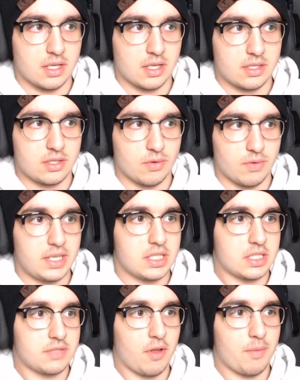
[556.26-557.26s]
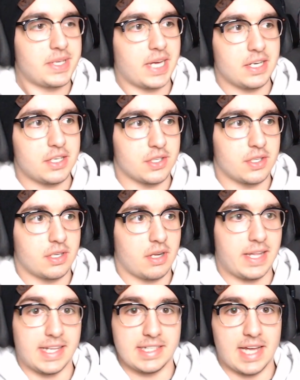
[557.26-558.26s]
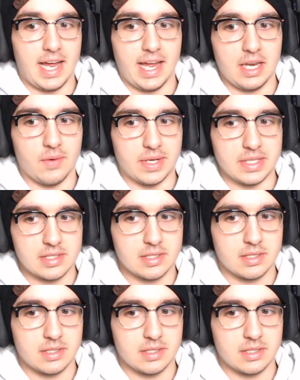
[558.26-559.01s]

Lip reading: to reach his full potential and then die anyways.